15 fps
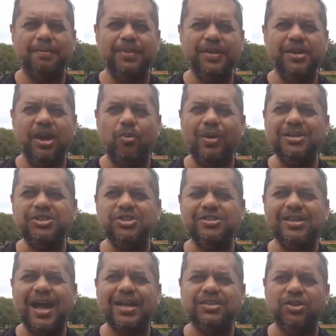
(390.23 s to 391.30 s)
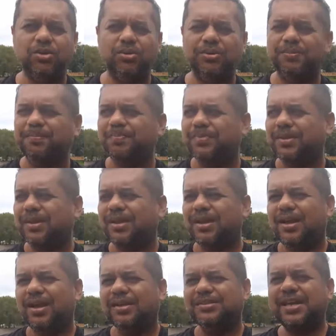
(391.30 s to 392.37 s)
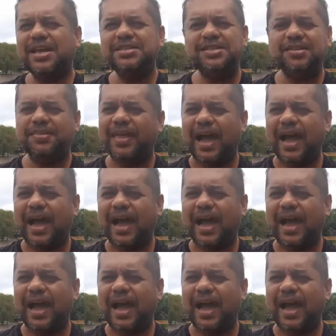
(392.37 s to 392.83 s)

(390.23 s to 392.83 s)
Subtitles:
you know, once you start doing tens and